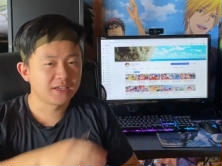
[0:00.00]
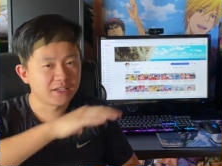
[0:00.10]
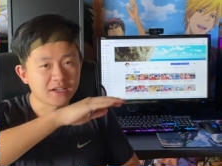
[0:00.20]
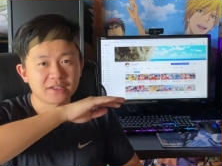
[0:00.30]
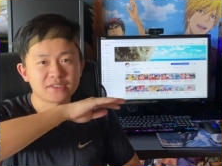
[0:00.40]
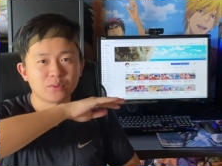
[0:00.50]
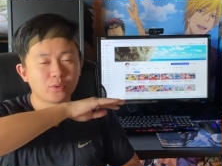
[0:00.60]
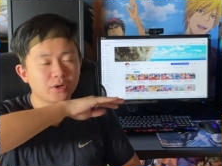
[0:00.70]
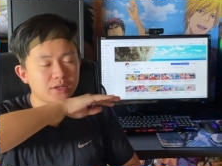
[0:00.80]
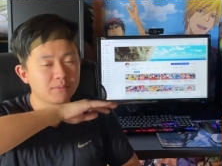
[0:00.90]
and got it to
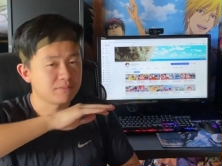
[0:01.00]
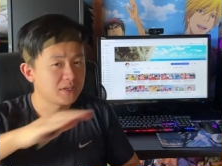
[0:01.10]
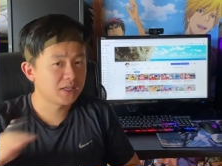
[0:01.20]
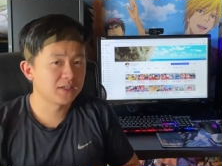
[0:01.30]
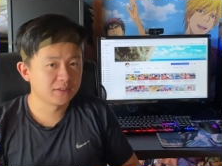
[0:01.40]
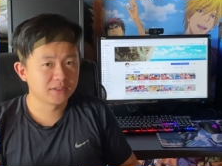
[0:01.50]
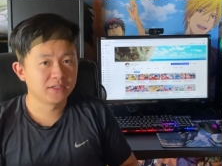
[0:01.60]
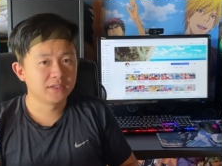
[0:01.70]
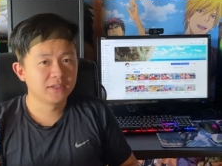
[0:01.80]
work immediately.